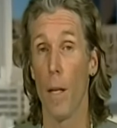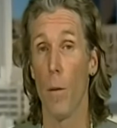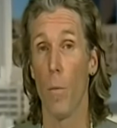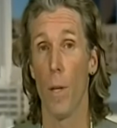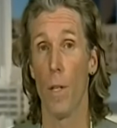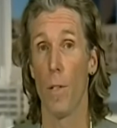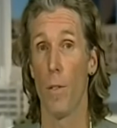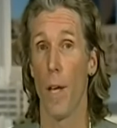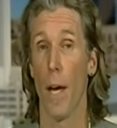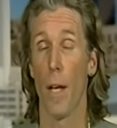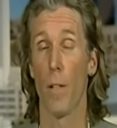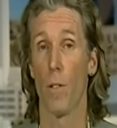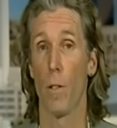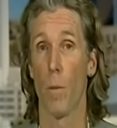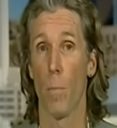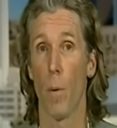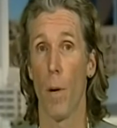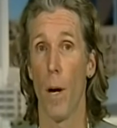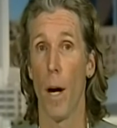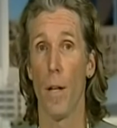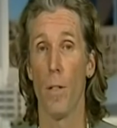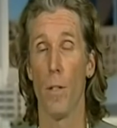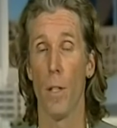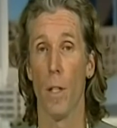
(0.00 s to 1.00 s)
in many ways that
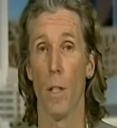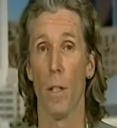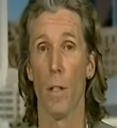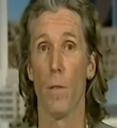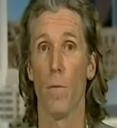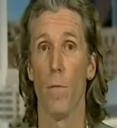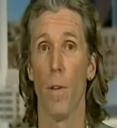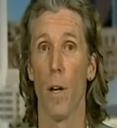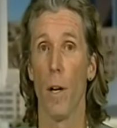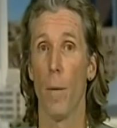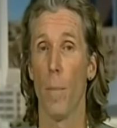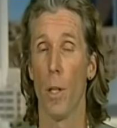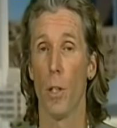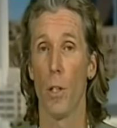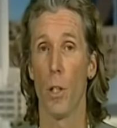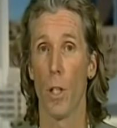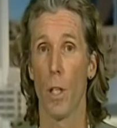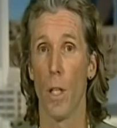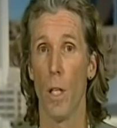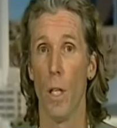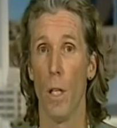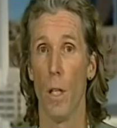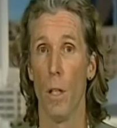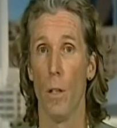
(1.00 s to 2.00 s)
surprising. It's very
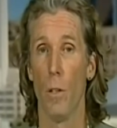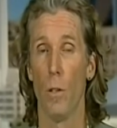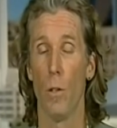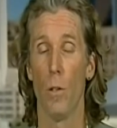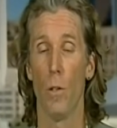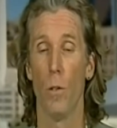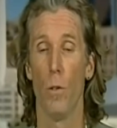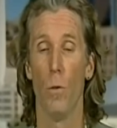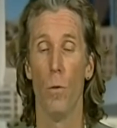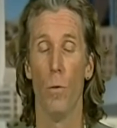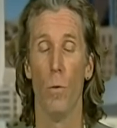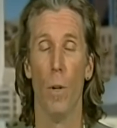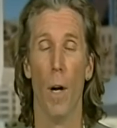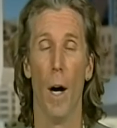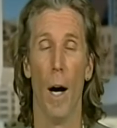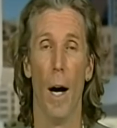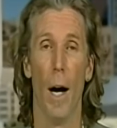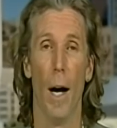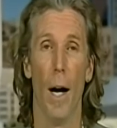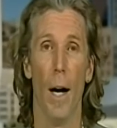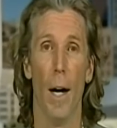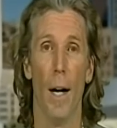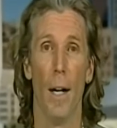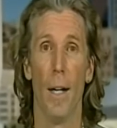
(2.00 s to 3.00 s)
much akin
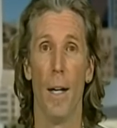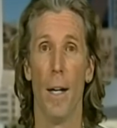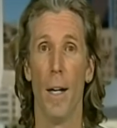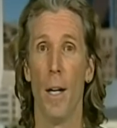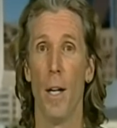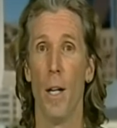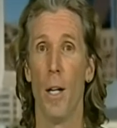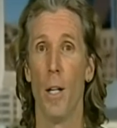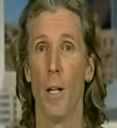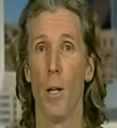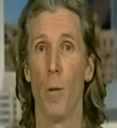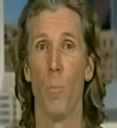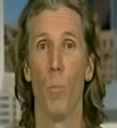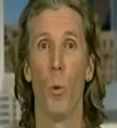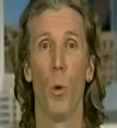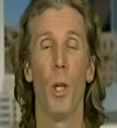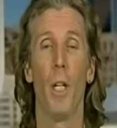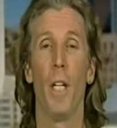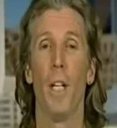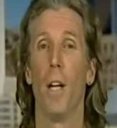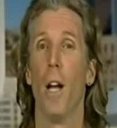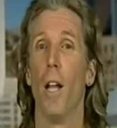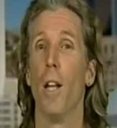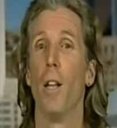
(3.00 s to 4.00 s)
to
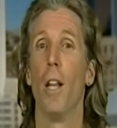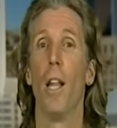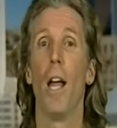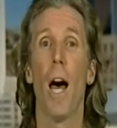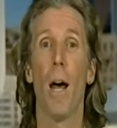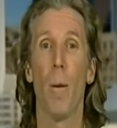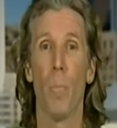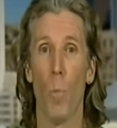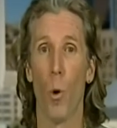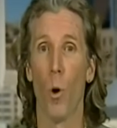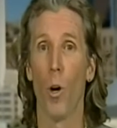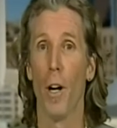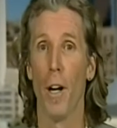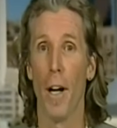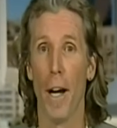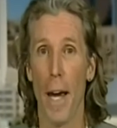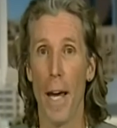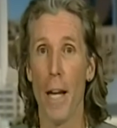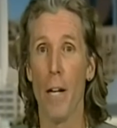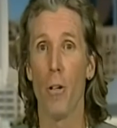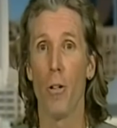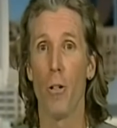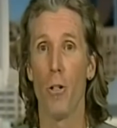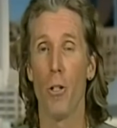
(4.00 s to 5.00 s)
putting a lot more
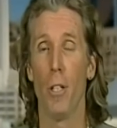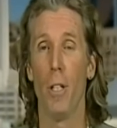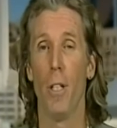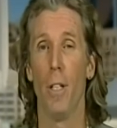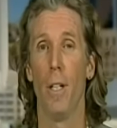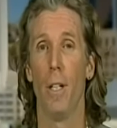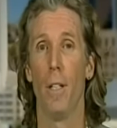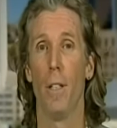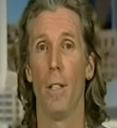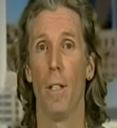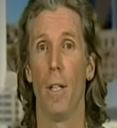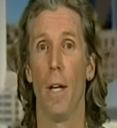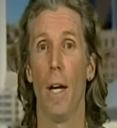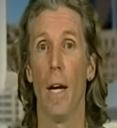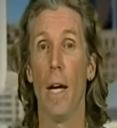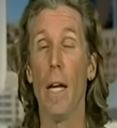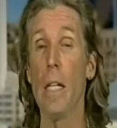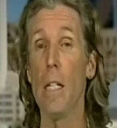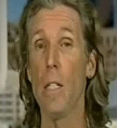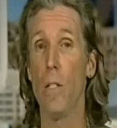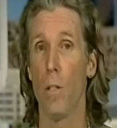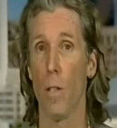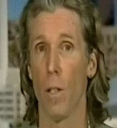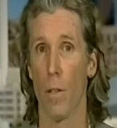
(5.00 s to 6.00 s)
energy into
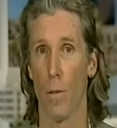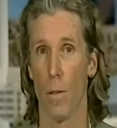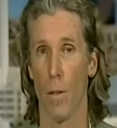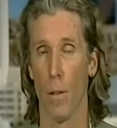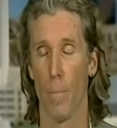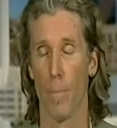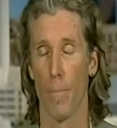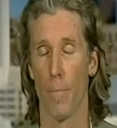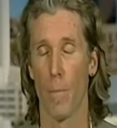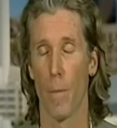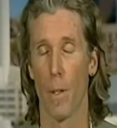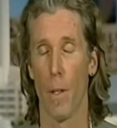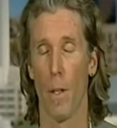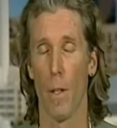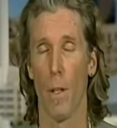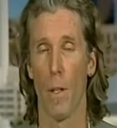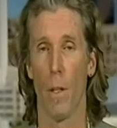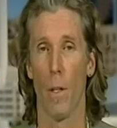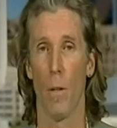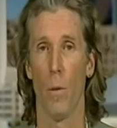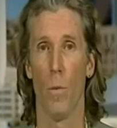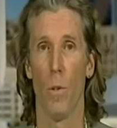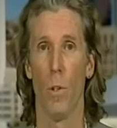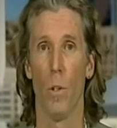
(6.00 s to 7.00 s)
any system.
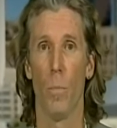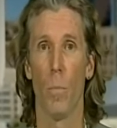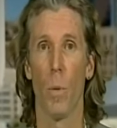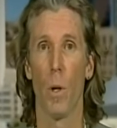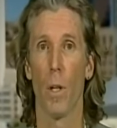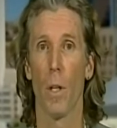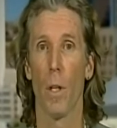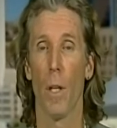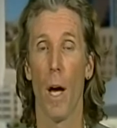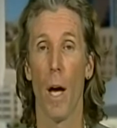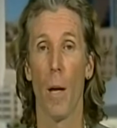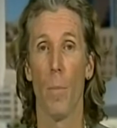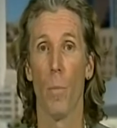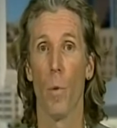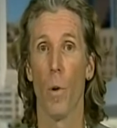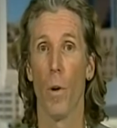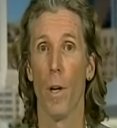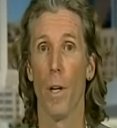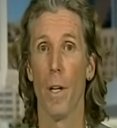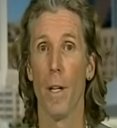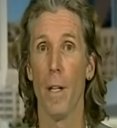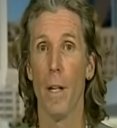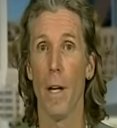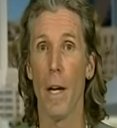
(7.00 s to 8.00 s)
When you put a lot
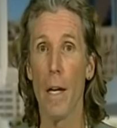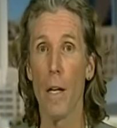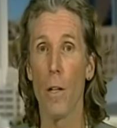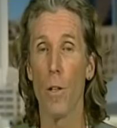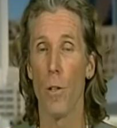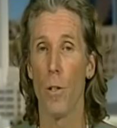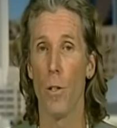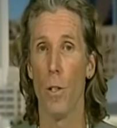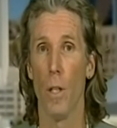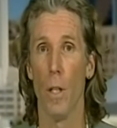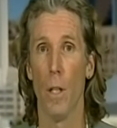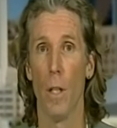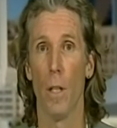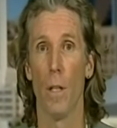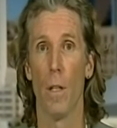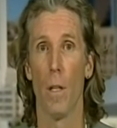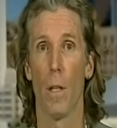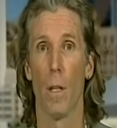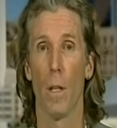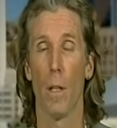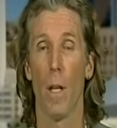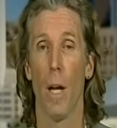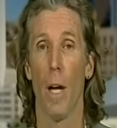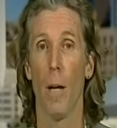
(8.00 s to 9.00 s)
more energy
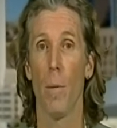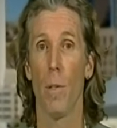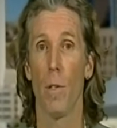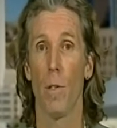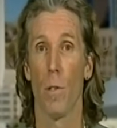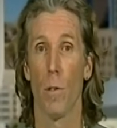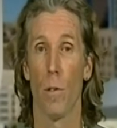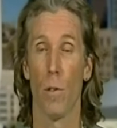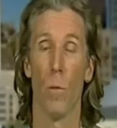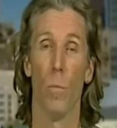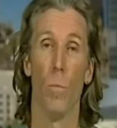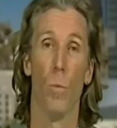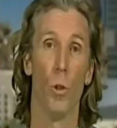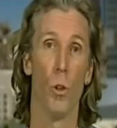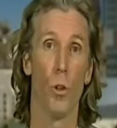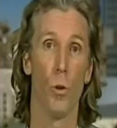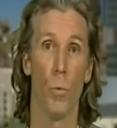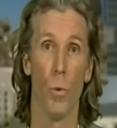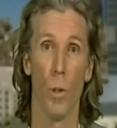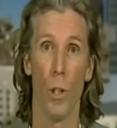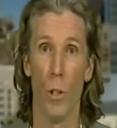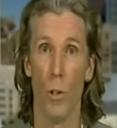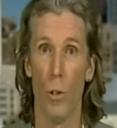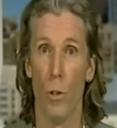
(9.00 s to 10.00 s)
into the climate system,
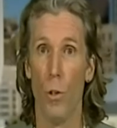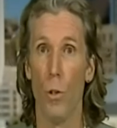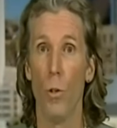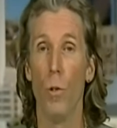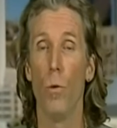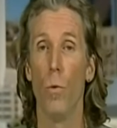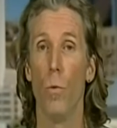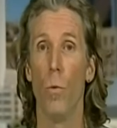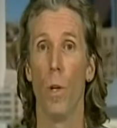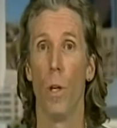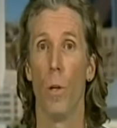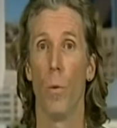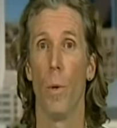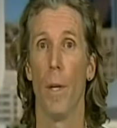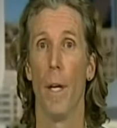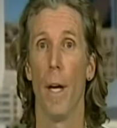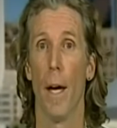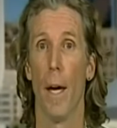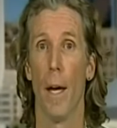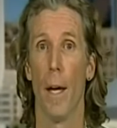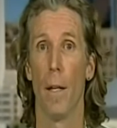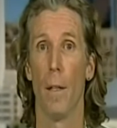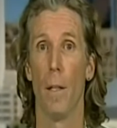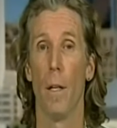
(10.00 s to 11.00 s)
which we do when
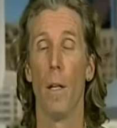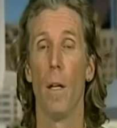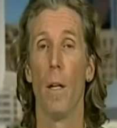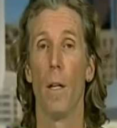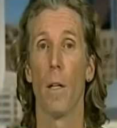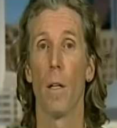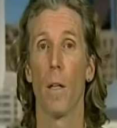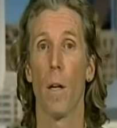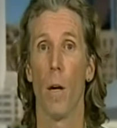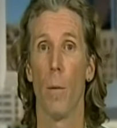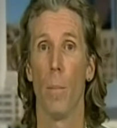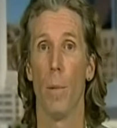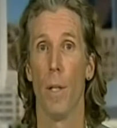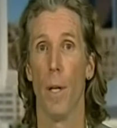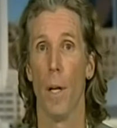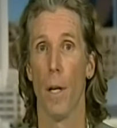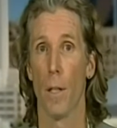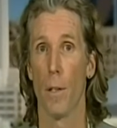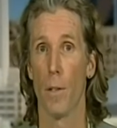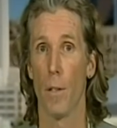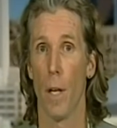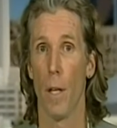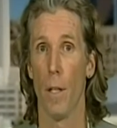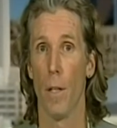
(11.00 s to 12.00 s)
we add carbon
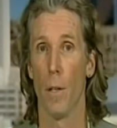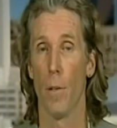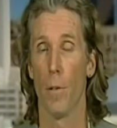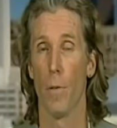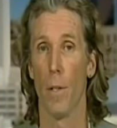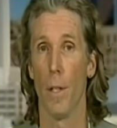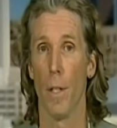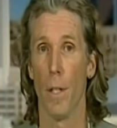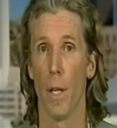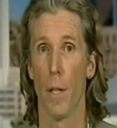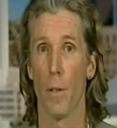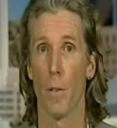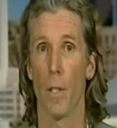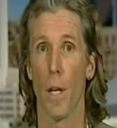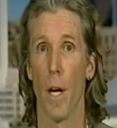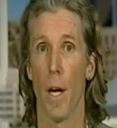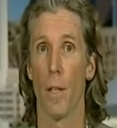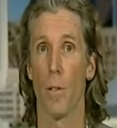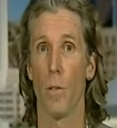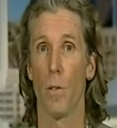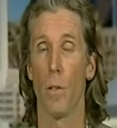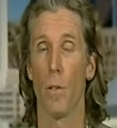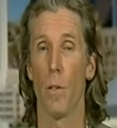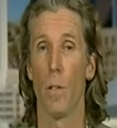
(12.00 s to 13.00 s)
dioxide and other greenhouse
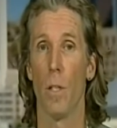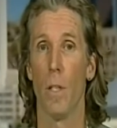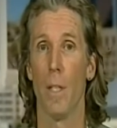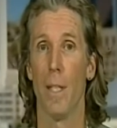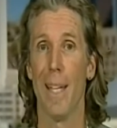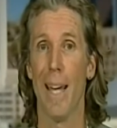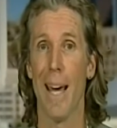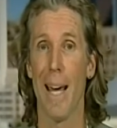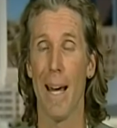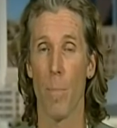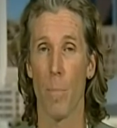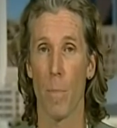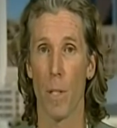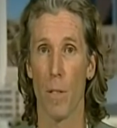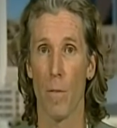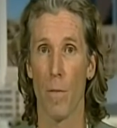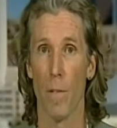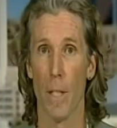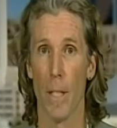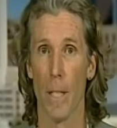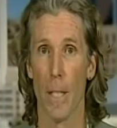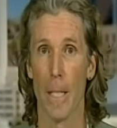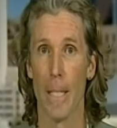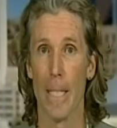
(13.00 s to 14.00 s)
gases to the
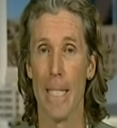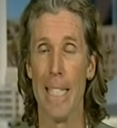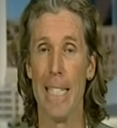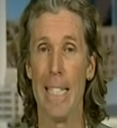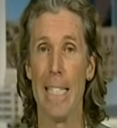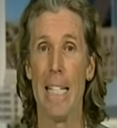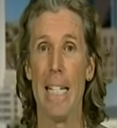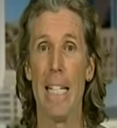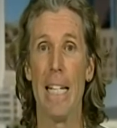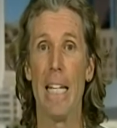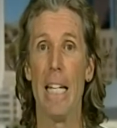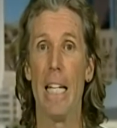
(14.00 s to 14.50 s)
atmosphere,